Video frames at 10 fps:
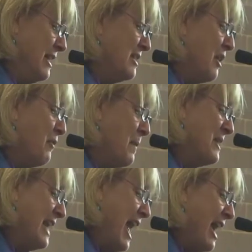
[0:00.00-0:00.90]
so from
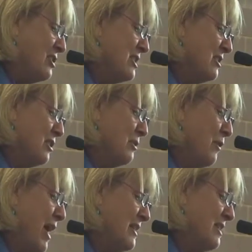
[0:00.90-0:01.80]
its ashes could
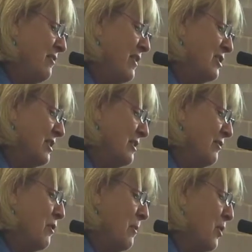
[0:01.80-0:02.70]
rise a vision
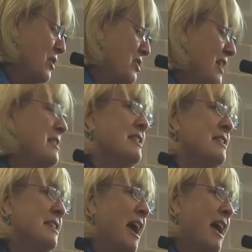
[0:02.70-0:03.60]
for a more just
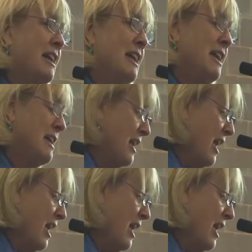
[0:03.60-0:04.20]
society,